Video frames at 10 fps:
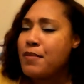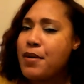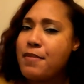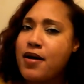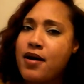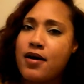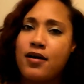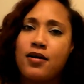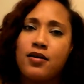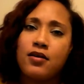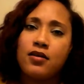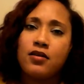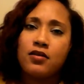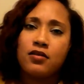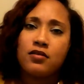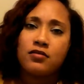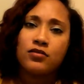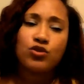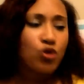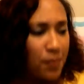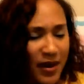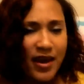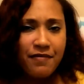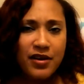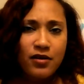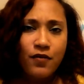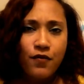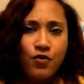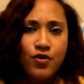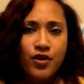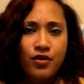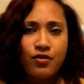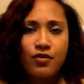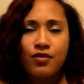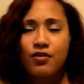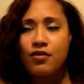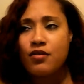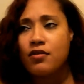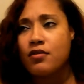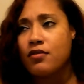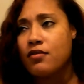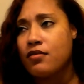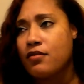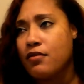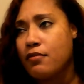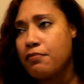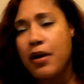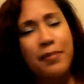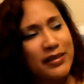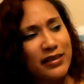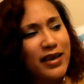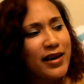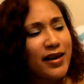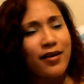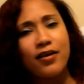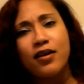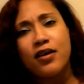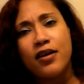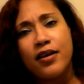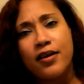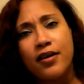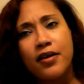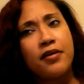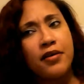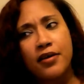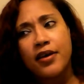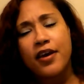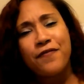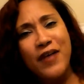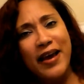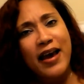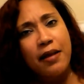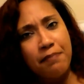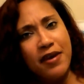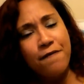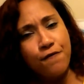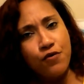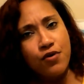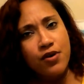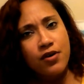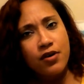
mama. So me giving the food, you know. But me say there, if I got me food,